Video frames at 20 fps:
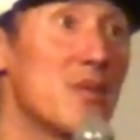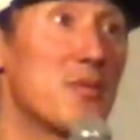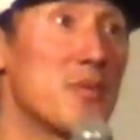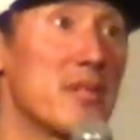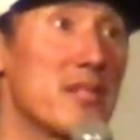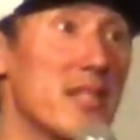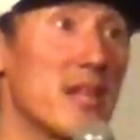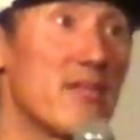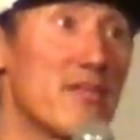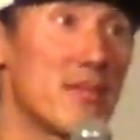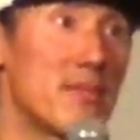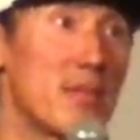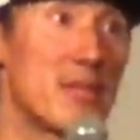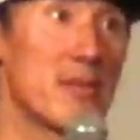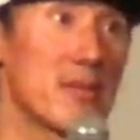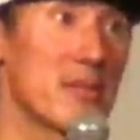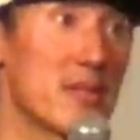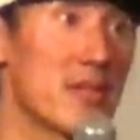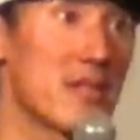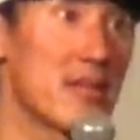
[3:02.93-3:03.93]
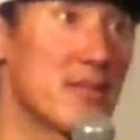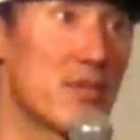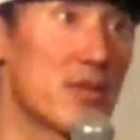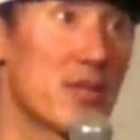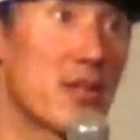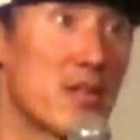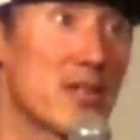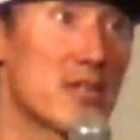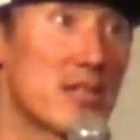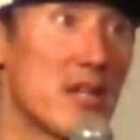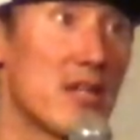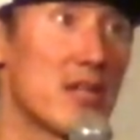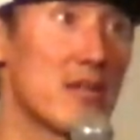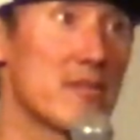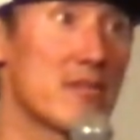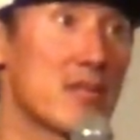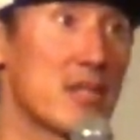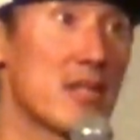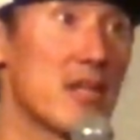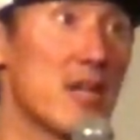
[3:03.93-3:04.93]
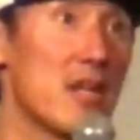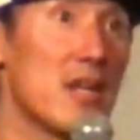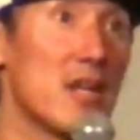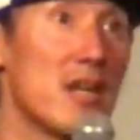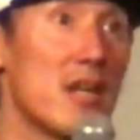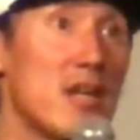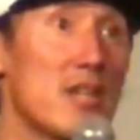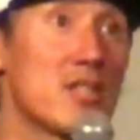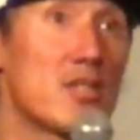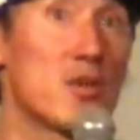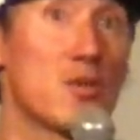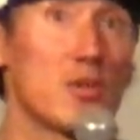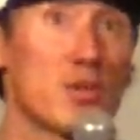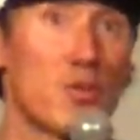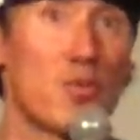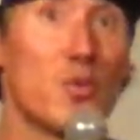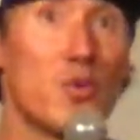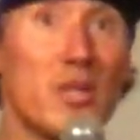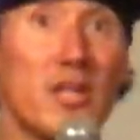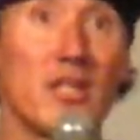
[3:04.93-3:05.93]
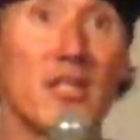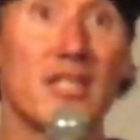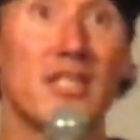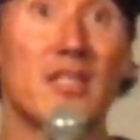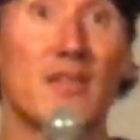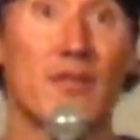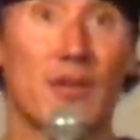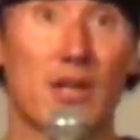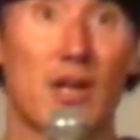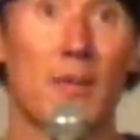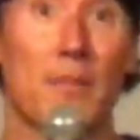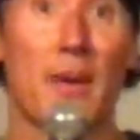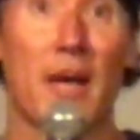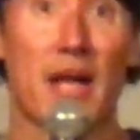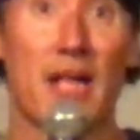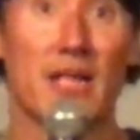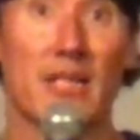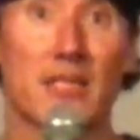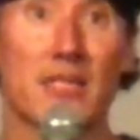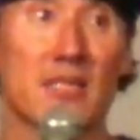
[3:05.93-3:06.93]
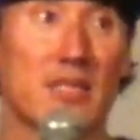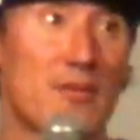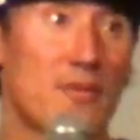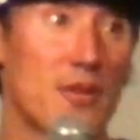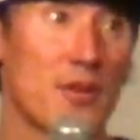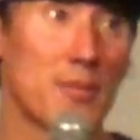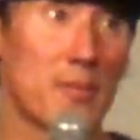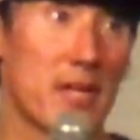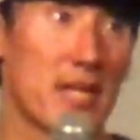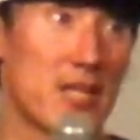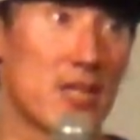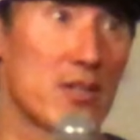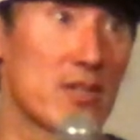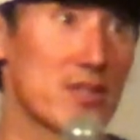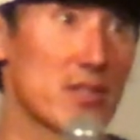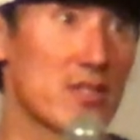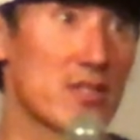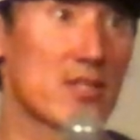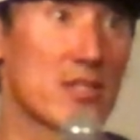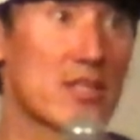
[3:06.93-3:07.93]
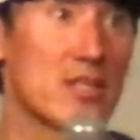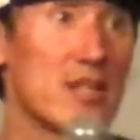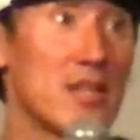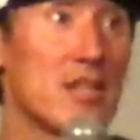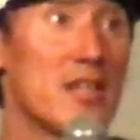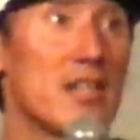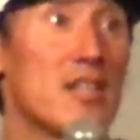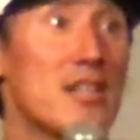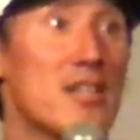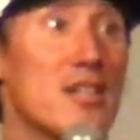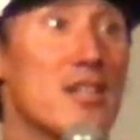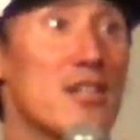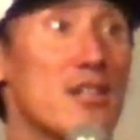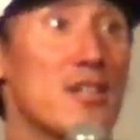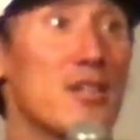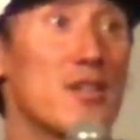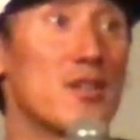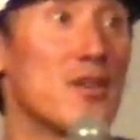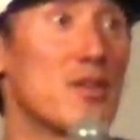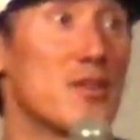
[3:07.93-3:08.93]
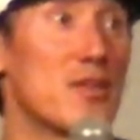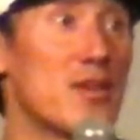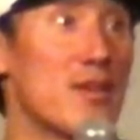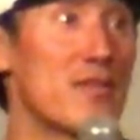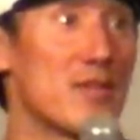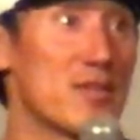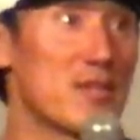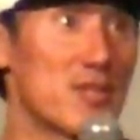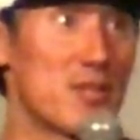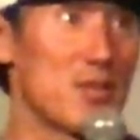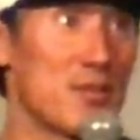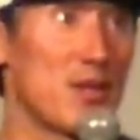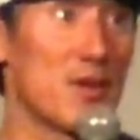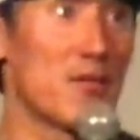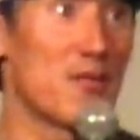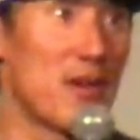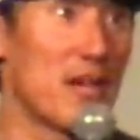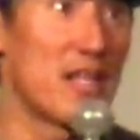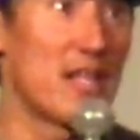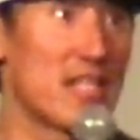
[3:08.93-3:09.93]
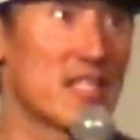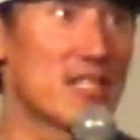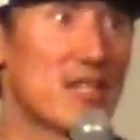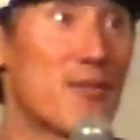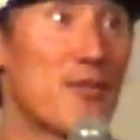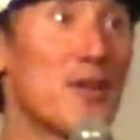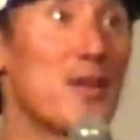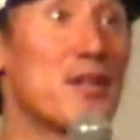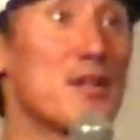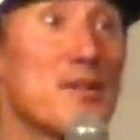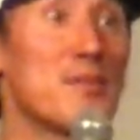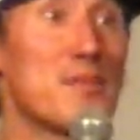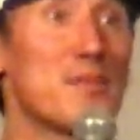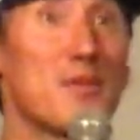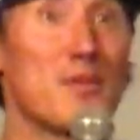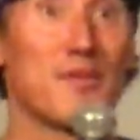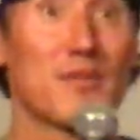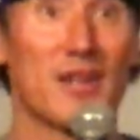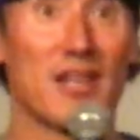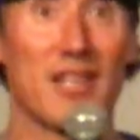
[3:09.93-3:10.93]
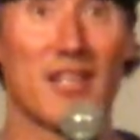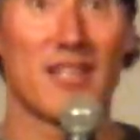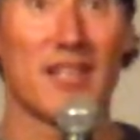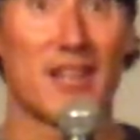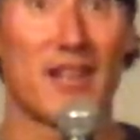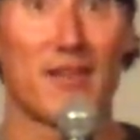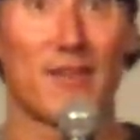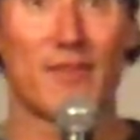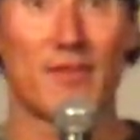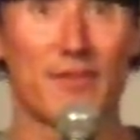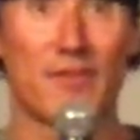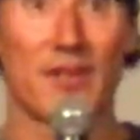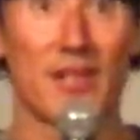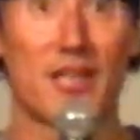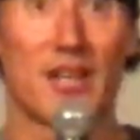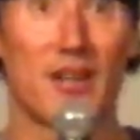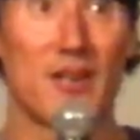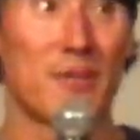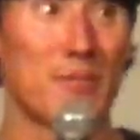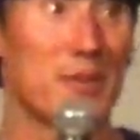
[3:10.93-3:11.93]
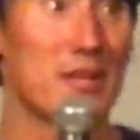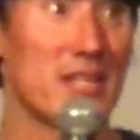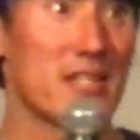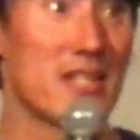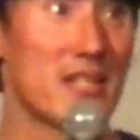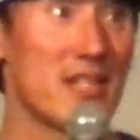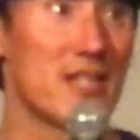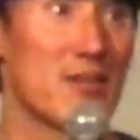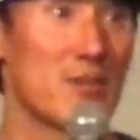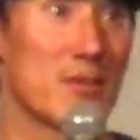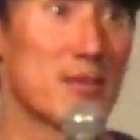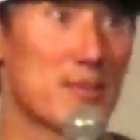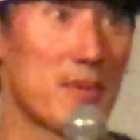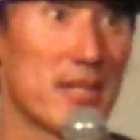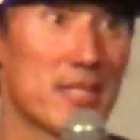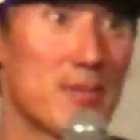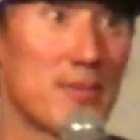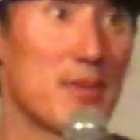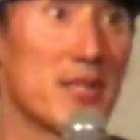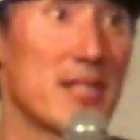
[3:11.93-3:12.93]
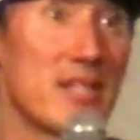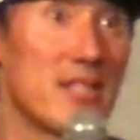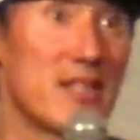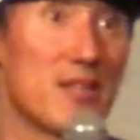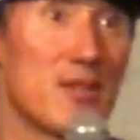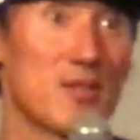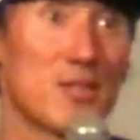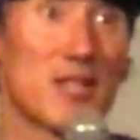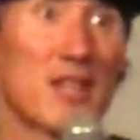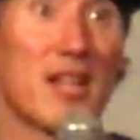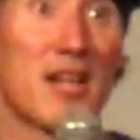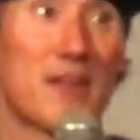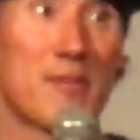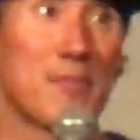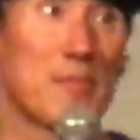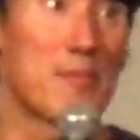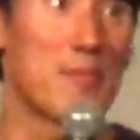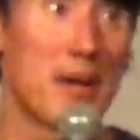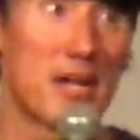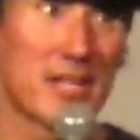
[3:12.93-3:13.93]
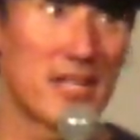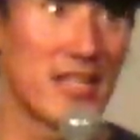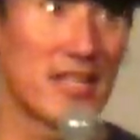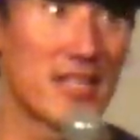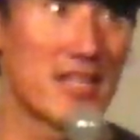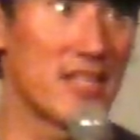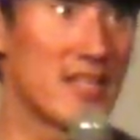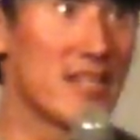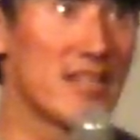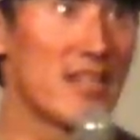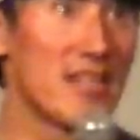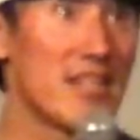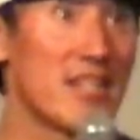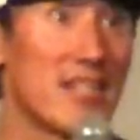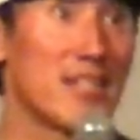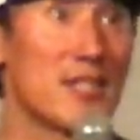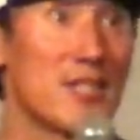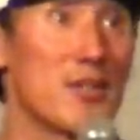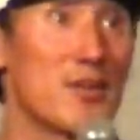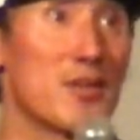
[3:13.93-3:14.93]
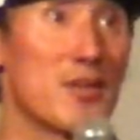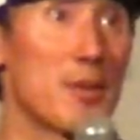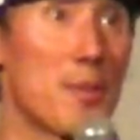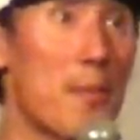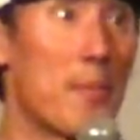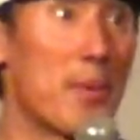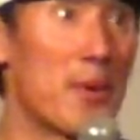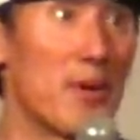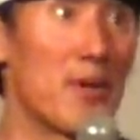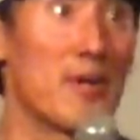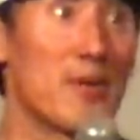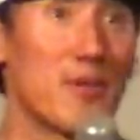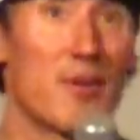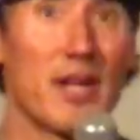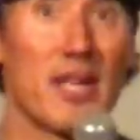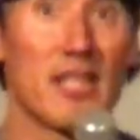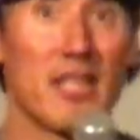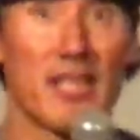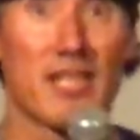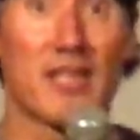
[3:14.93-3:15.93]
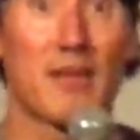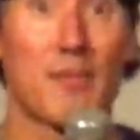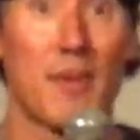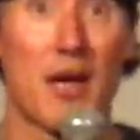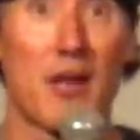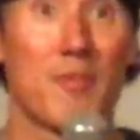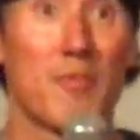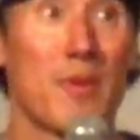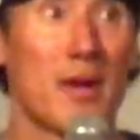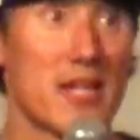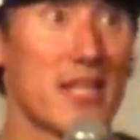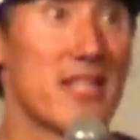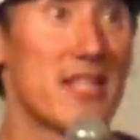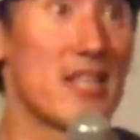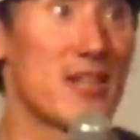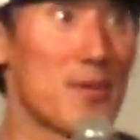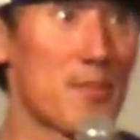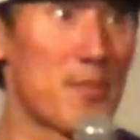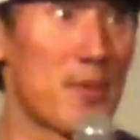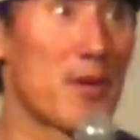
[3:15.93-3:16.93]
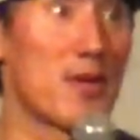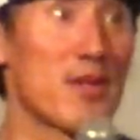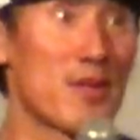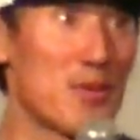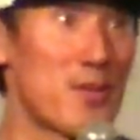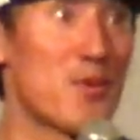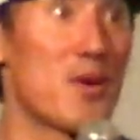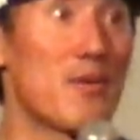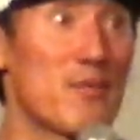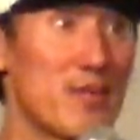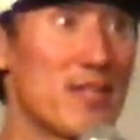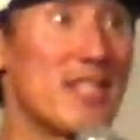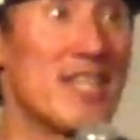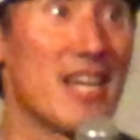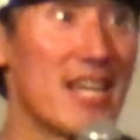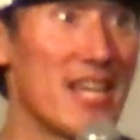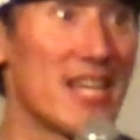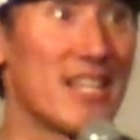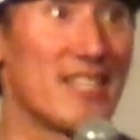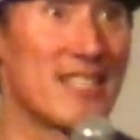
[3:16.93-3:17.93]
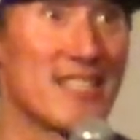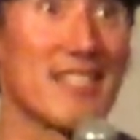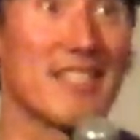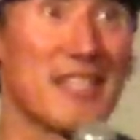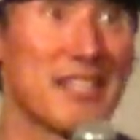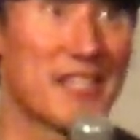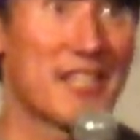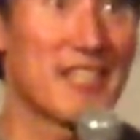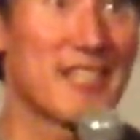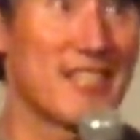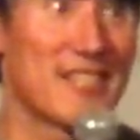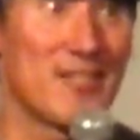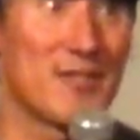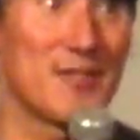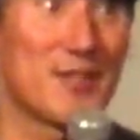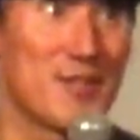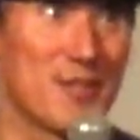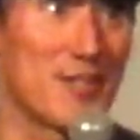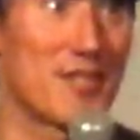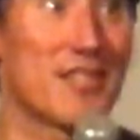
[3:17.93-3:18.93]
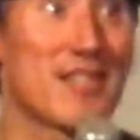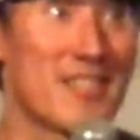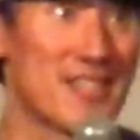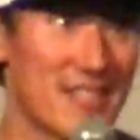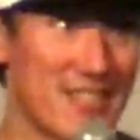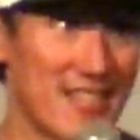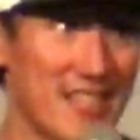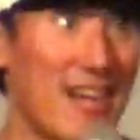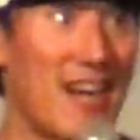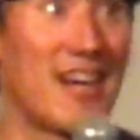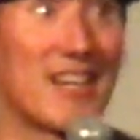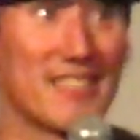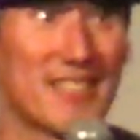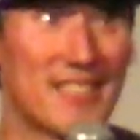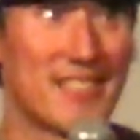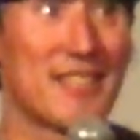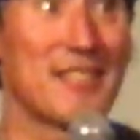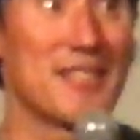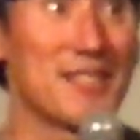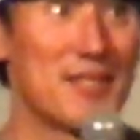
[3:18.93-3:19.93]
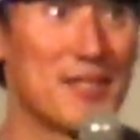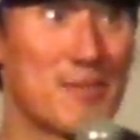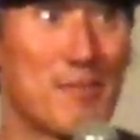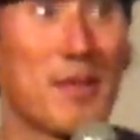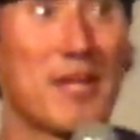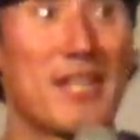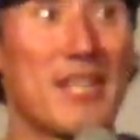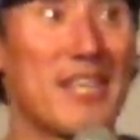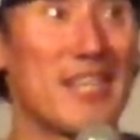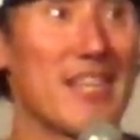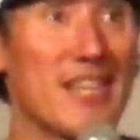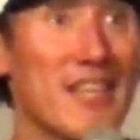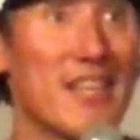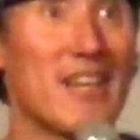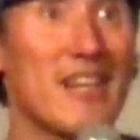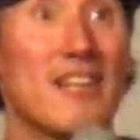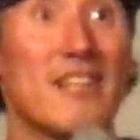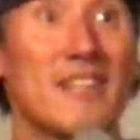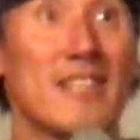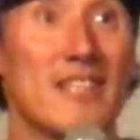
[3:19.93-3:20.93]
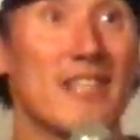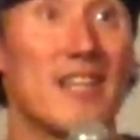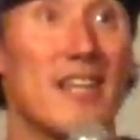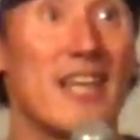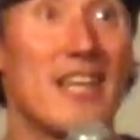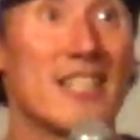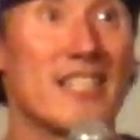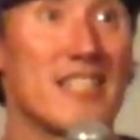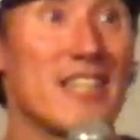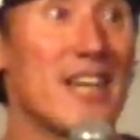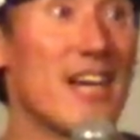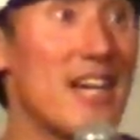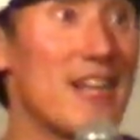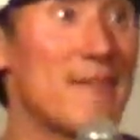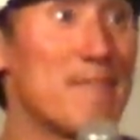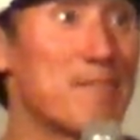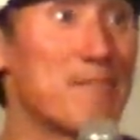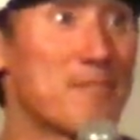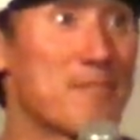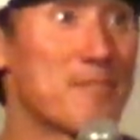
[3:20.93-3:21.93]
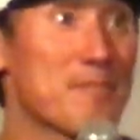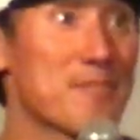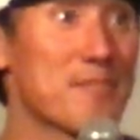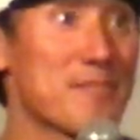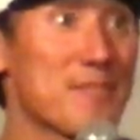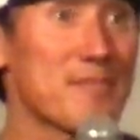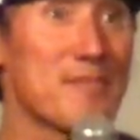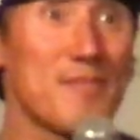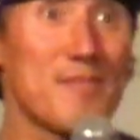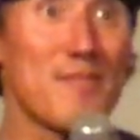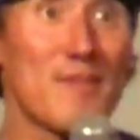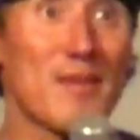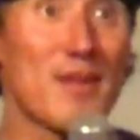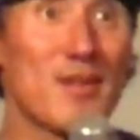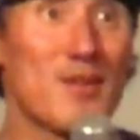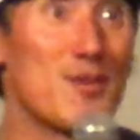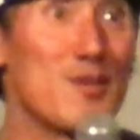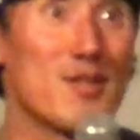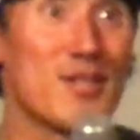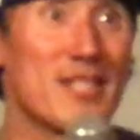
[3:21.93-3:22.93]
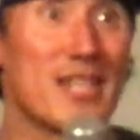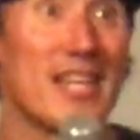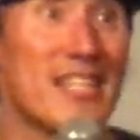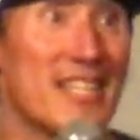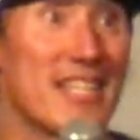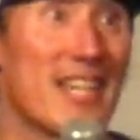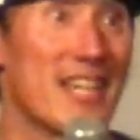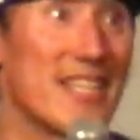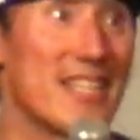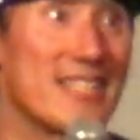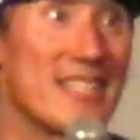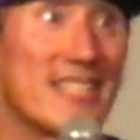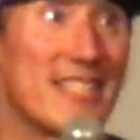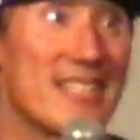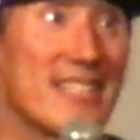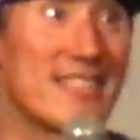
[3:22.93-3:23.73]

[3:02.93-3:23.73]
we'd never be able to live with ourselves. So it was a really difficult balance as filmmakers. You know, you have a studio financed film, you've got a lot of accountability and responsibility, there's a lot of money you know, your burn rate, like the amount of money that you're burning through every day is like just constantly spinning. And yet, you just had to kind of,